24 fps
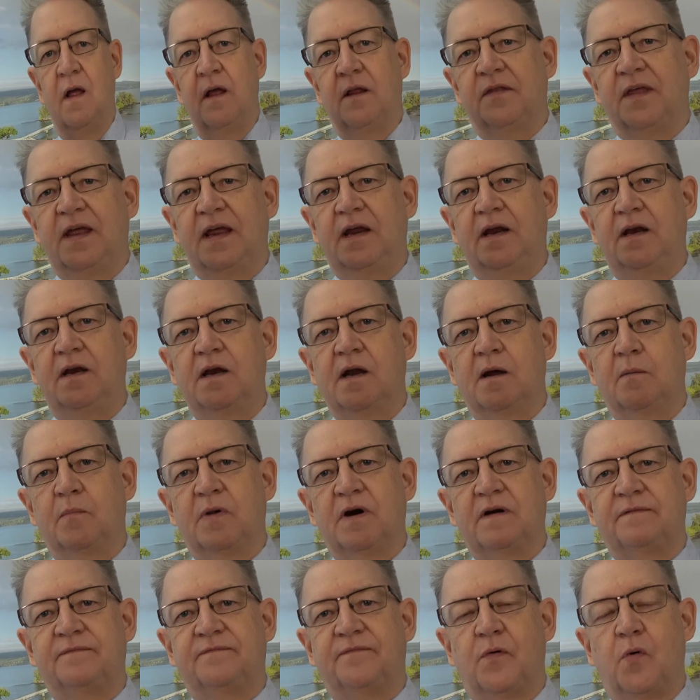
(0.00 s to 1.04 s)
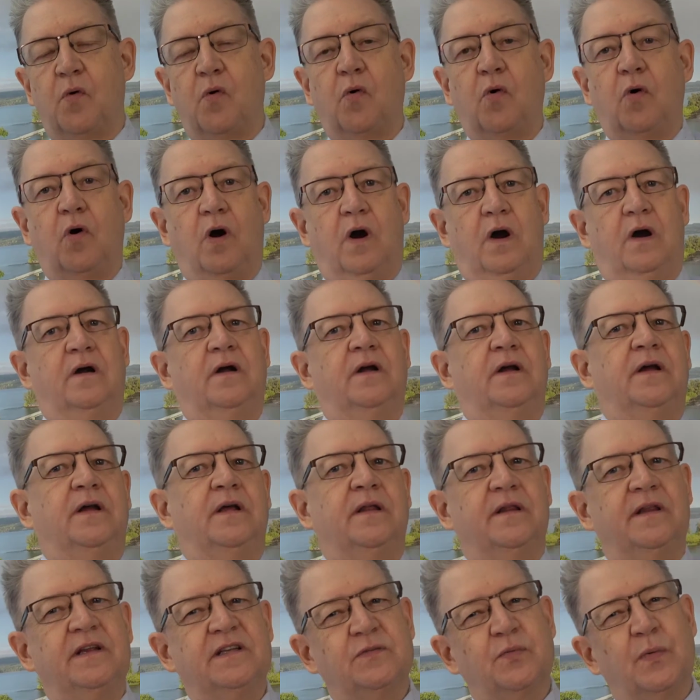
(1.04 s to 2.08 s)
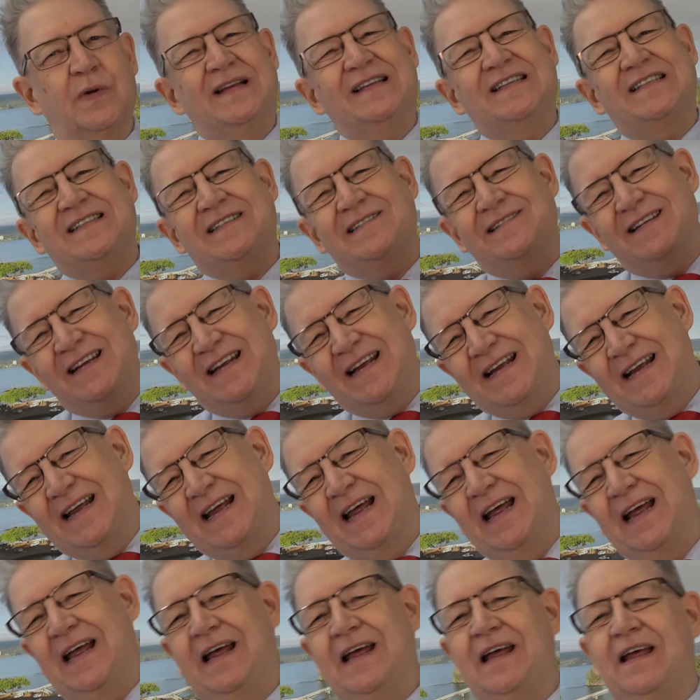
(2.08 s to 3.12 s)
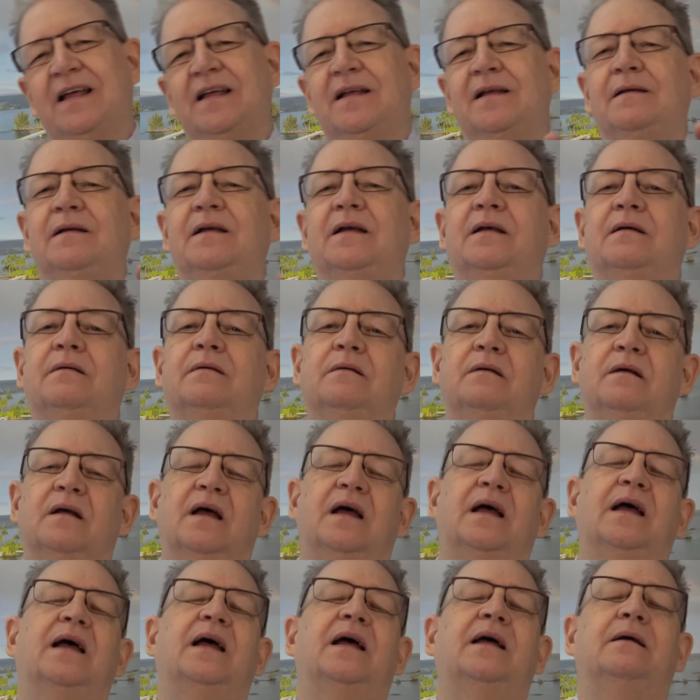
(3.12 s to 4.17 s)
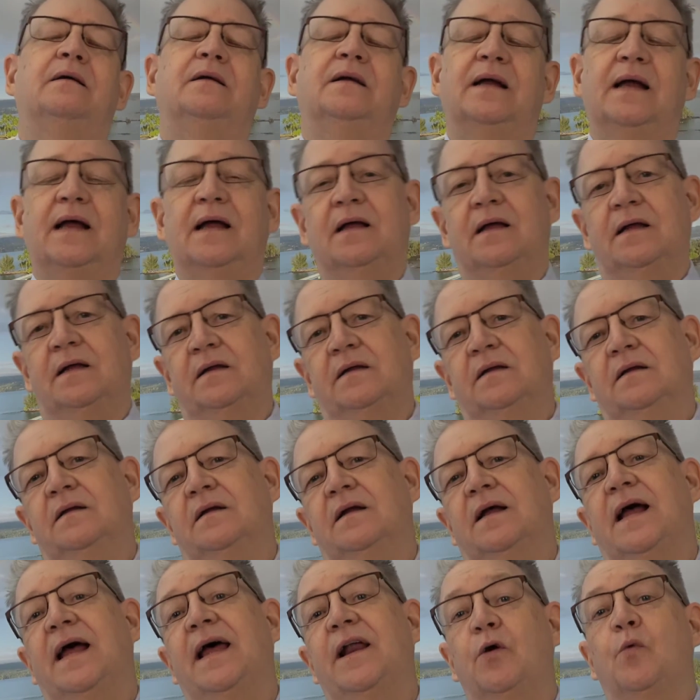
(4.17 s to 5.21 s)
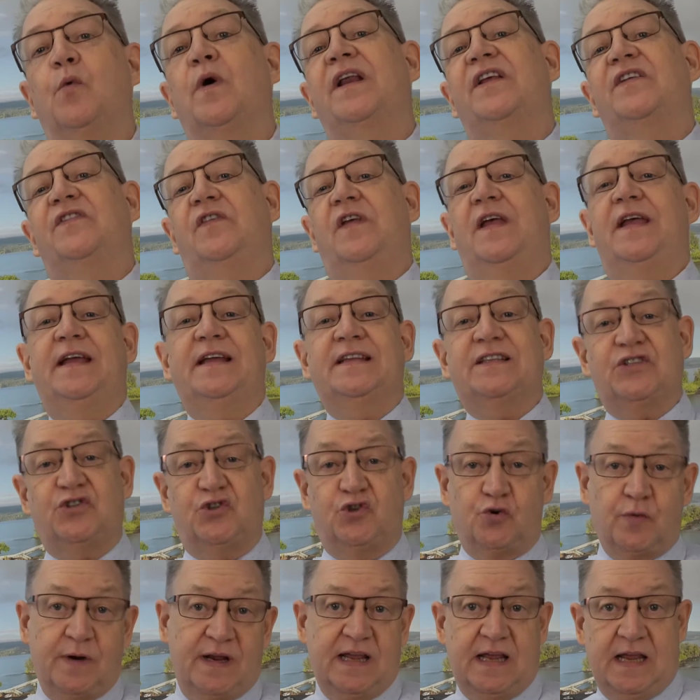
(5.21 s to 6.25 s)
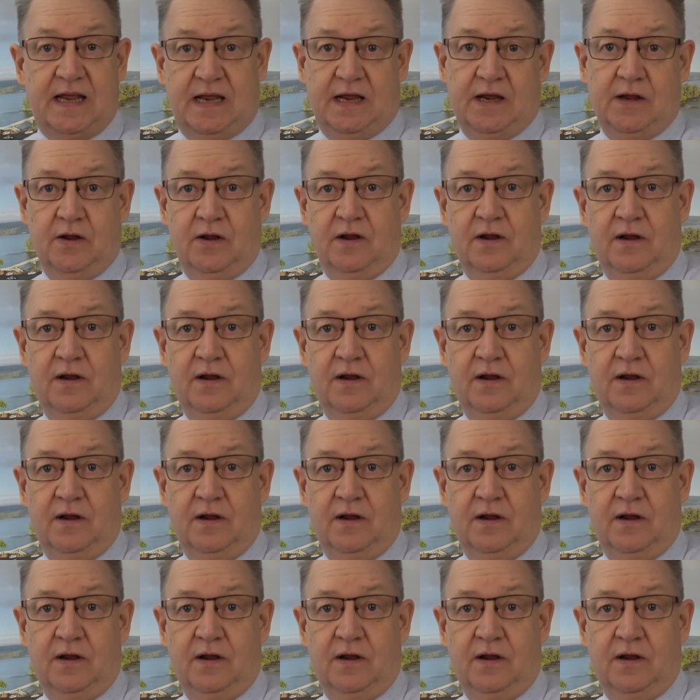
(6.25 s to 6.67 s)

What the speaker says: Thing number 4. This one's, I don't want to say it's tricky,